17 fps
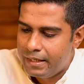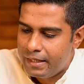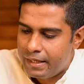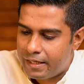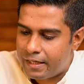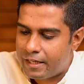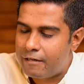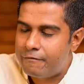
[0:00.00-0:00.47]

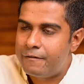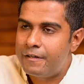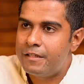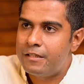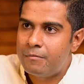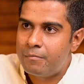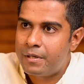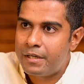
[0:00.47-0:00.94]
And kapha
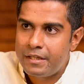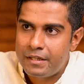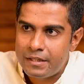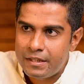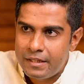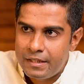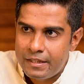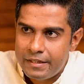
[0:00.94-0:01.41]
in the mind
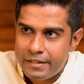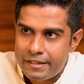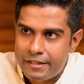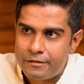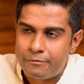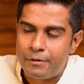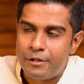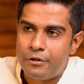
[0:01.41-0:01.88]

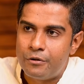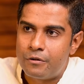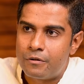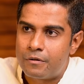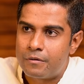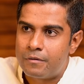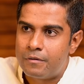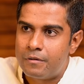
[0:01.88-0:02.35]
is when
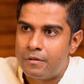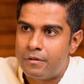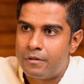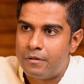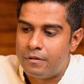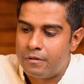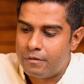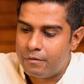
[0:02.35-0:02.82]
you're
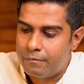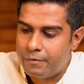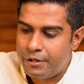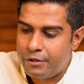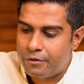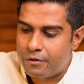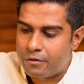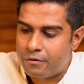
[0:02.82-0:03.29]

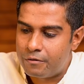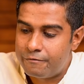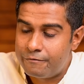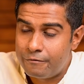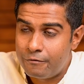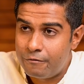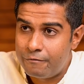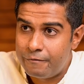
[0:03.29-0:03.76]

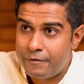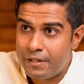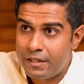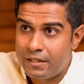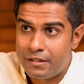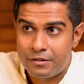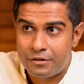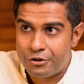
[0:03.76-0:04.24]

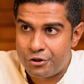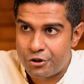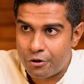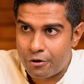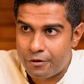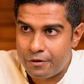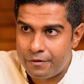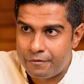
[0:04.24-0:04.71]
fulfilled,
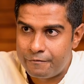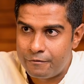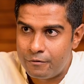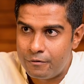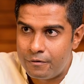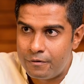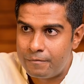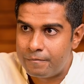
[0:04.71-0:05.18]

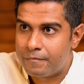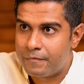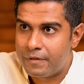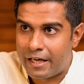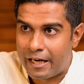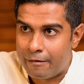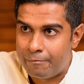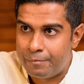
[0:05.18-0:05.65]
joyful,
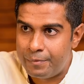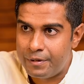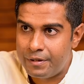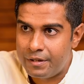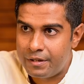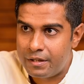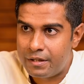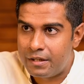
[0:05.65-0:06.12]

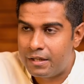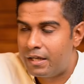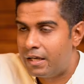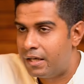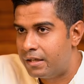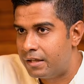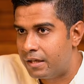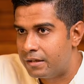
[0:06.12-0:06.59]
happy,
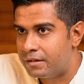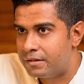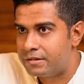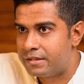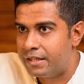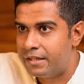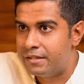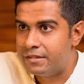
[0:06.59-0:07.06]
and the other
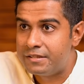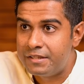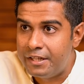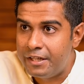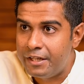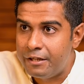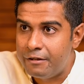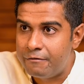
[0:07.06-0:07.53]
side is
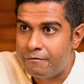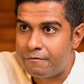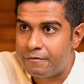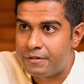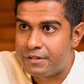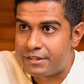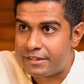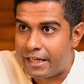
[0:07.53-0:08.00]
grief,
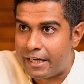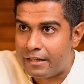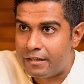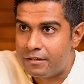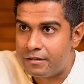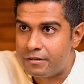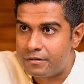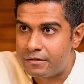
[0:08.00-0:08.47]

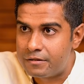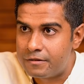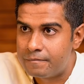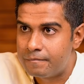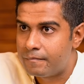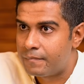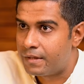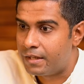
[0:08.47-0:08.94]
sadness,
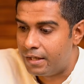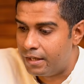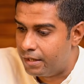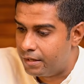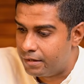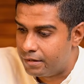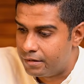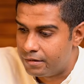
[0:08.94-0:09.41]

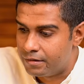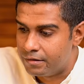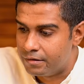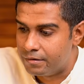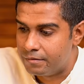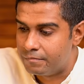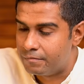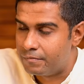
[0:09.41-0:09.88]

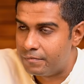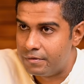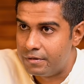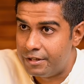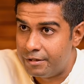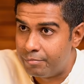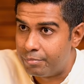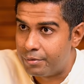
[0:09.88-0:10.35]
and
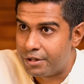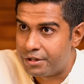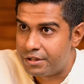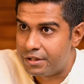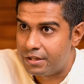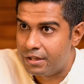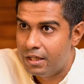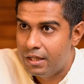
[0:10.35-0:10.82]

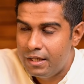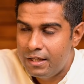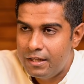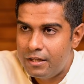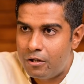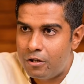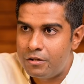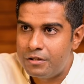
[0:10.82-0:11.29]
depression.
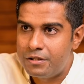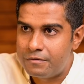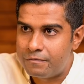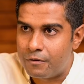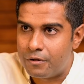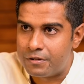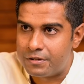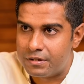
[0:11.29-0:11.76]
All this
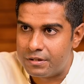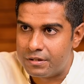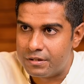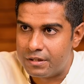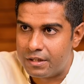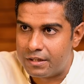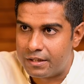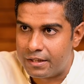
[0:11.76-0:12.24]
falls under
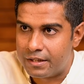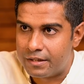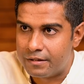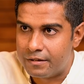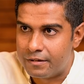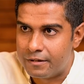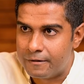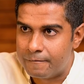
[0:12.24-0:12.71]
that
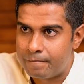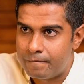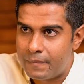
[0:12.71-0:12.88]
category.